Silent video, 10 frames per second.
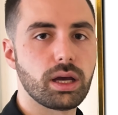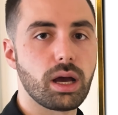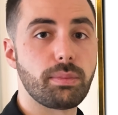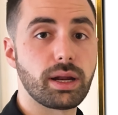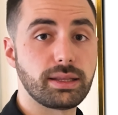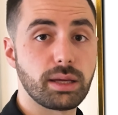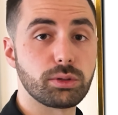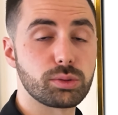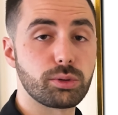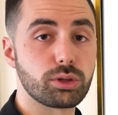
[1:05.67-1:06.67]
About a
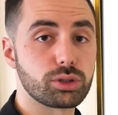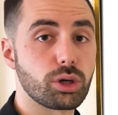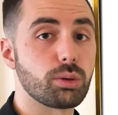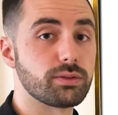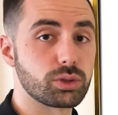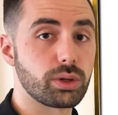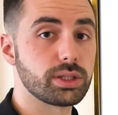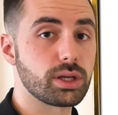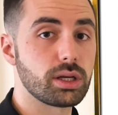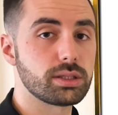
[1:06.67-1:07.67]
tablespoon or so of soy
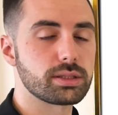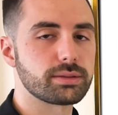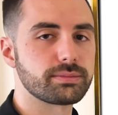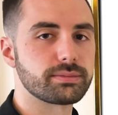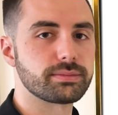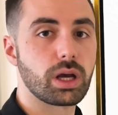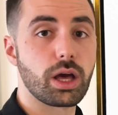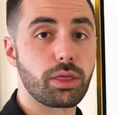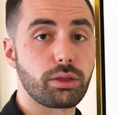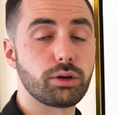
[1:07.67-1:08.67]
sauce, a
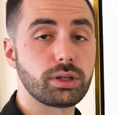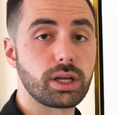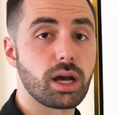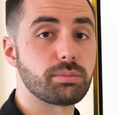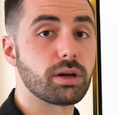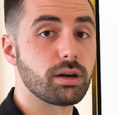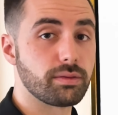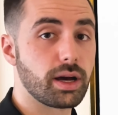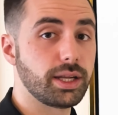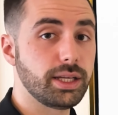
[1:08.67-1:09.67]
1/3 cup of
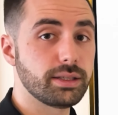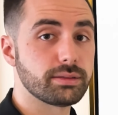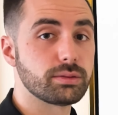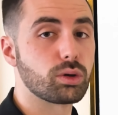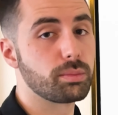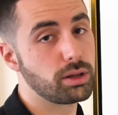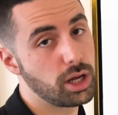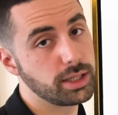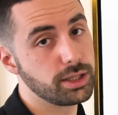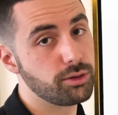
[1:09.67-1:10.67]
honey, or about
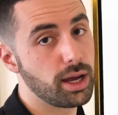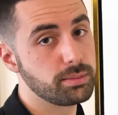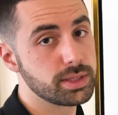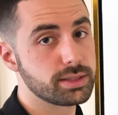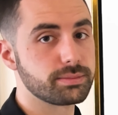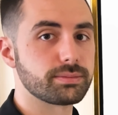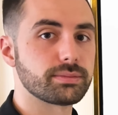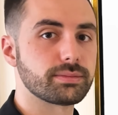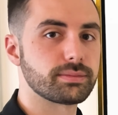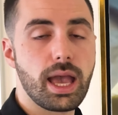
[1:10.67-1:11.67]
90 grams,
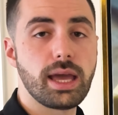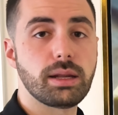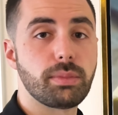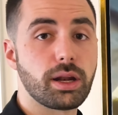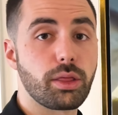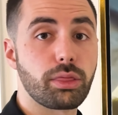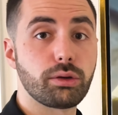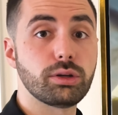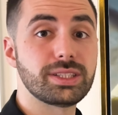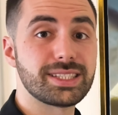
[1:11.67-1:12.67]
and about a
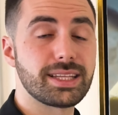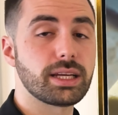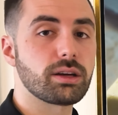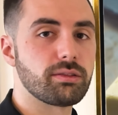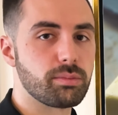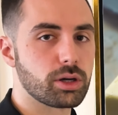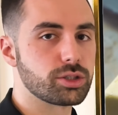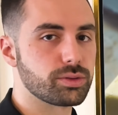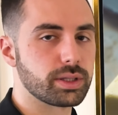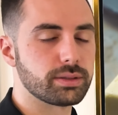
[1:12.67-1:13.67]
1/3 stick of
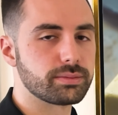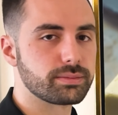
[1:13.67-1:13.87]
margarine.